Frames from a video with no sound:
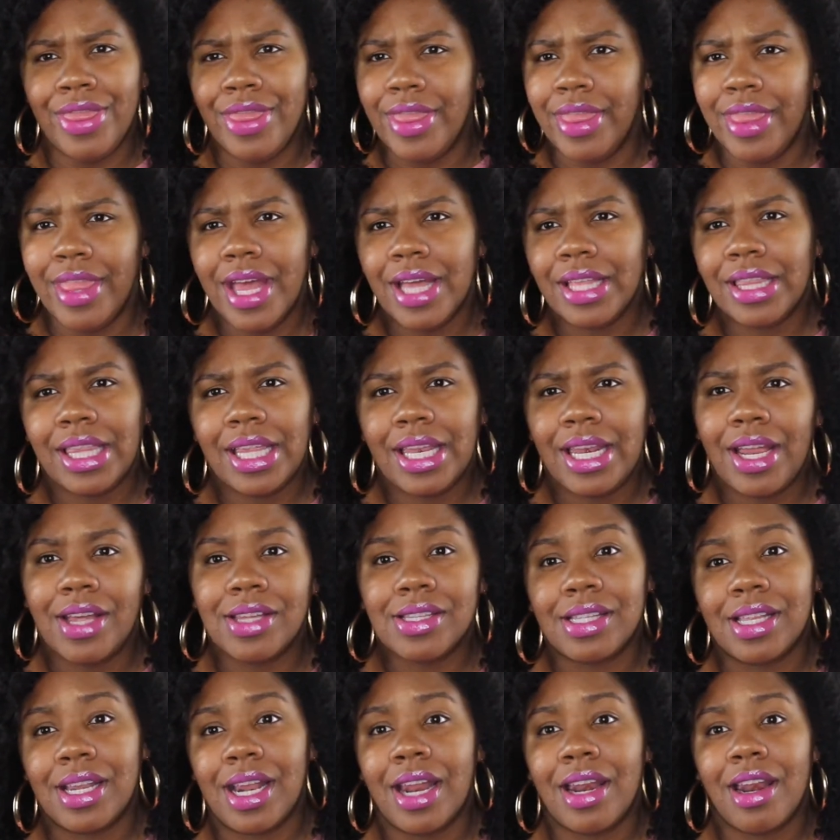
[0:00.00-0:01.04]
Nothing
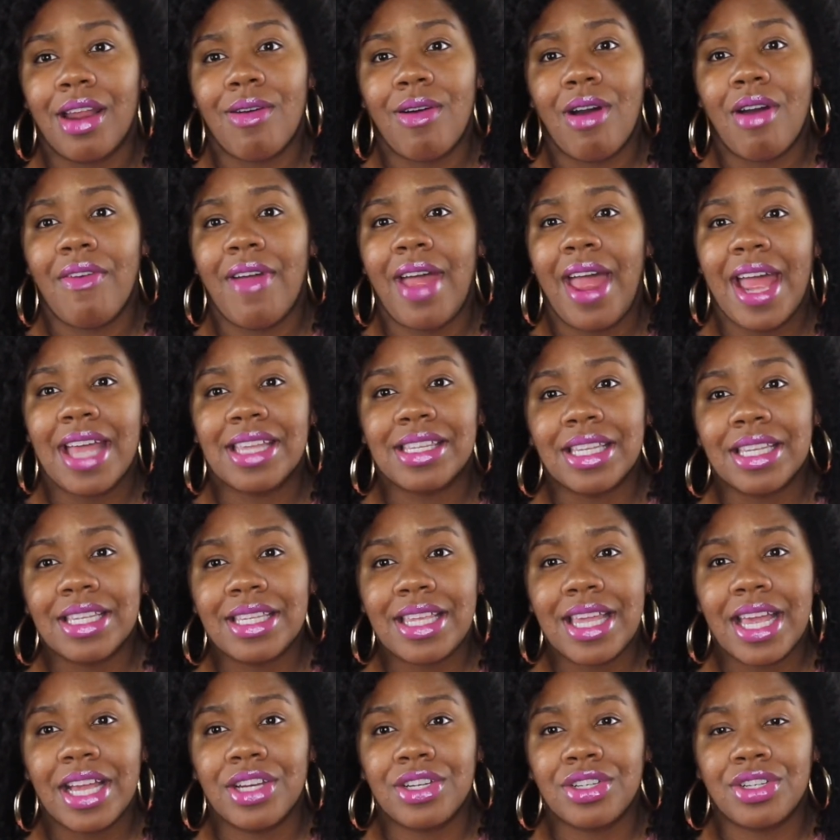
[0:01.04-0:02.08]
else that I know of has a
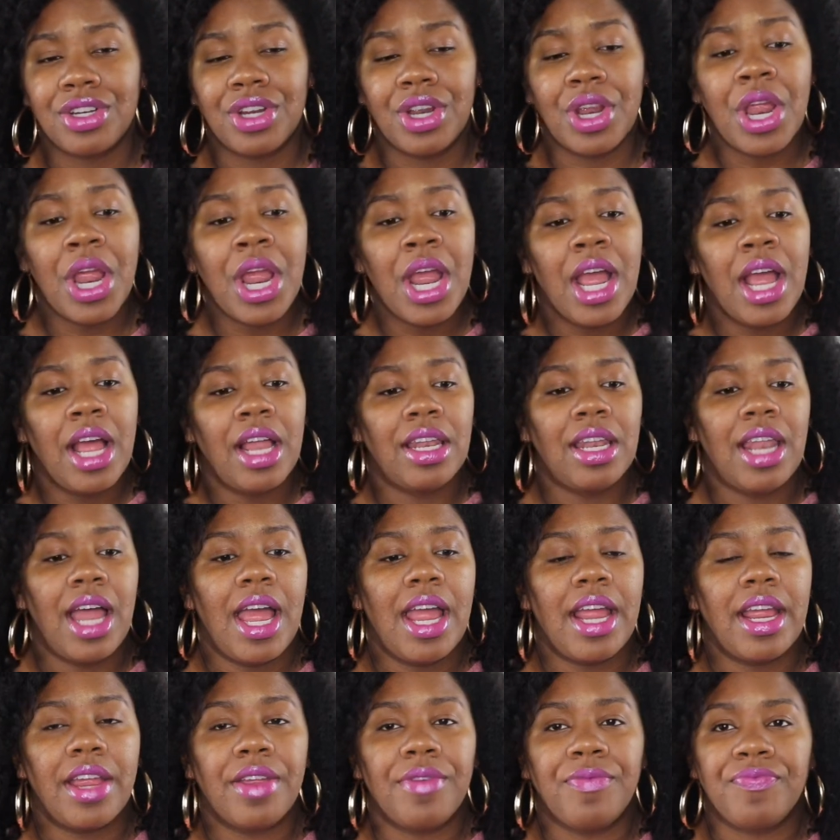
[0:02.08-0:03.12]
texture.
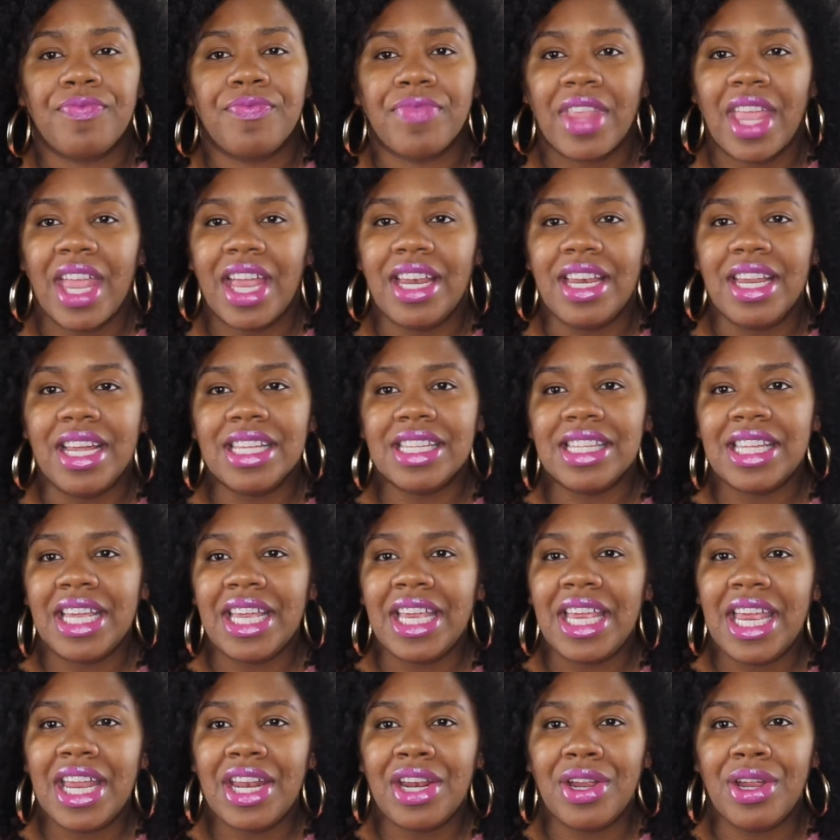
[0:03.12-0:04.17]
Like, it
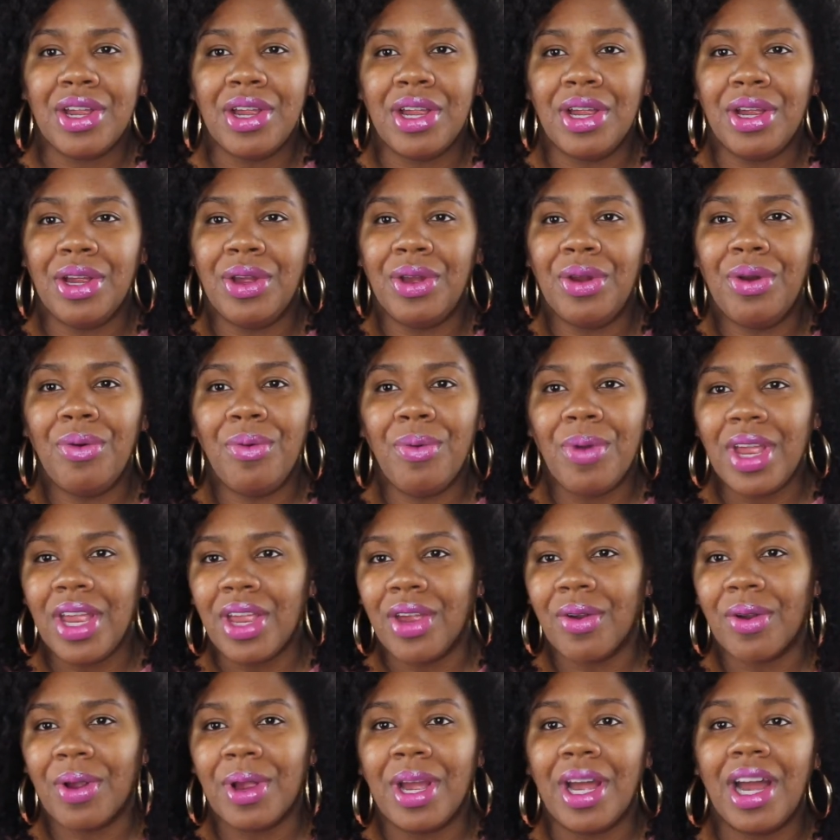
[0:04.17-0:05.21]
doesn't get
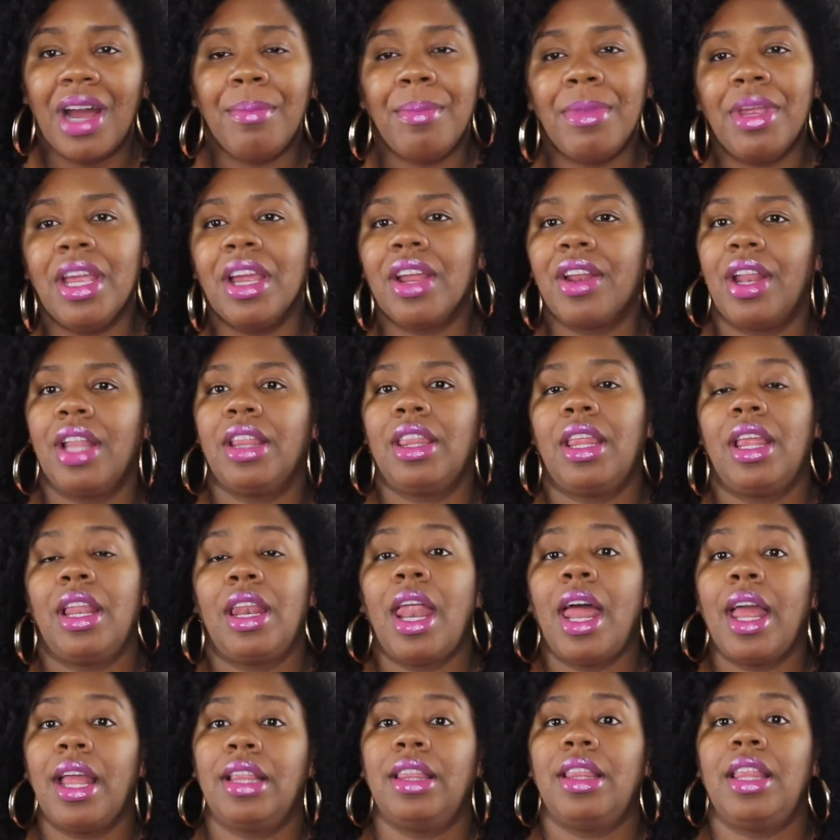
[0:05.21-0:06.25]
gooey or gummy or nothing
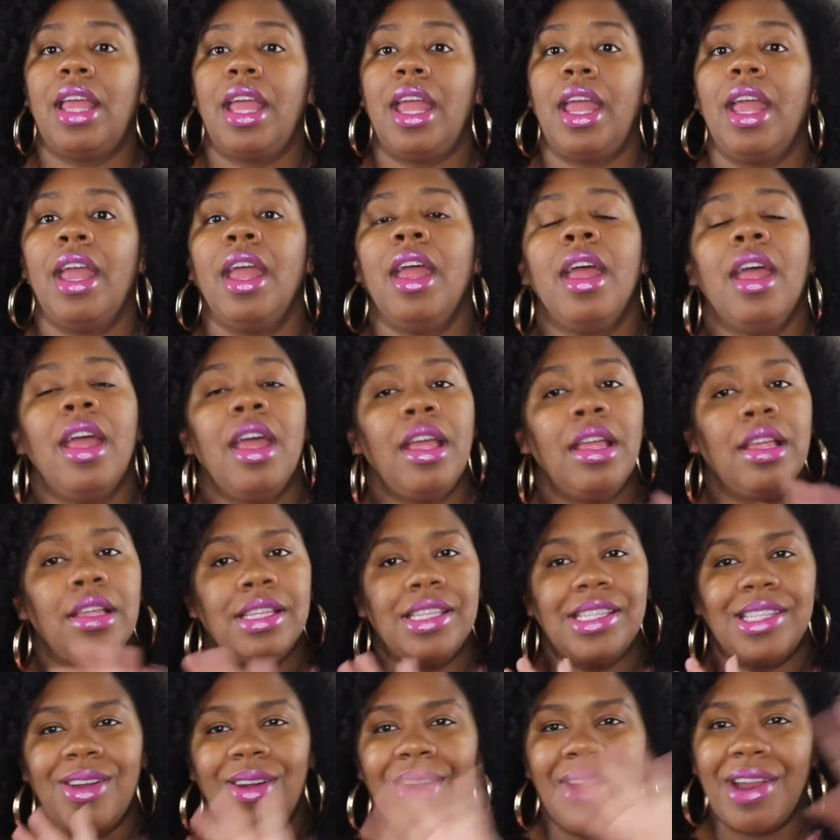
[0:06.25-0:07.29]
like that.
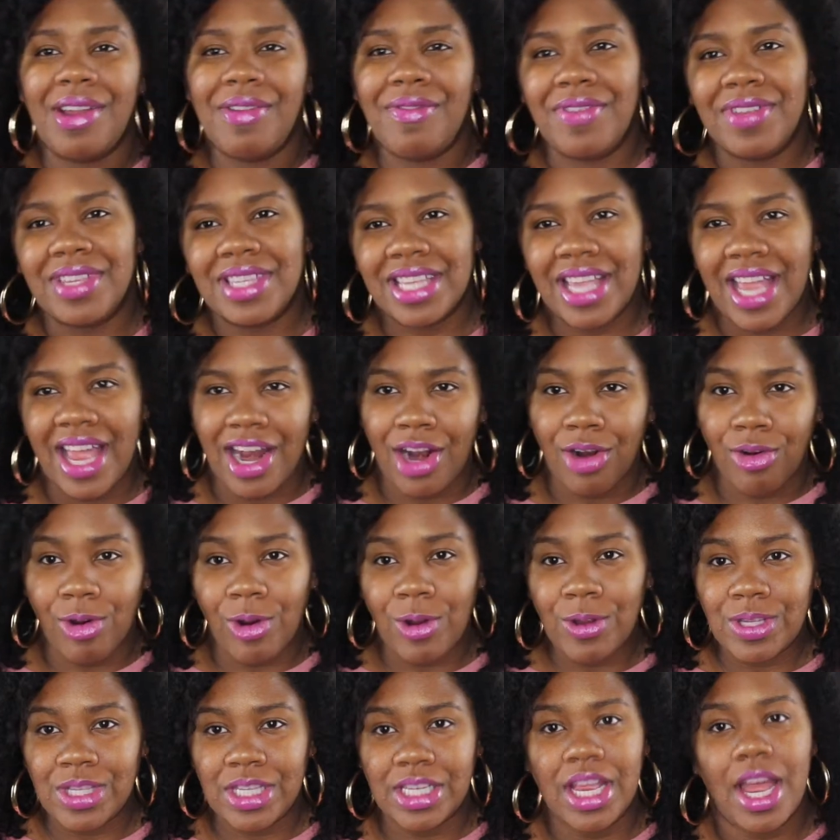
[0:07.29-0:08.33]
Sorry if it's kind of
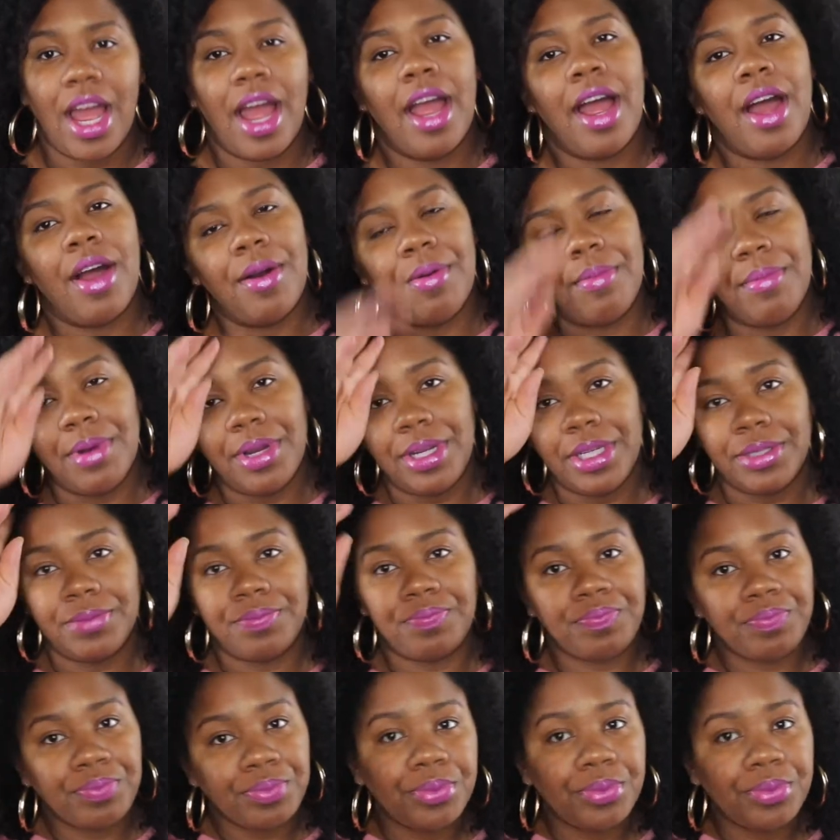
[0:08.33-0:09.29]
grossing y'all out, but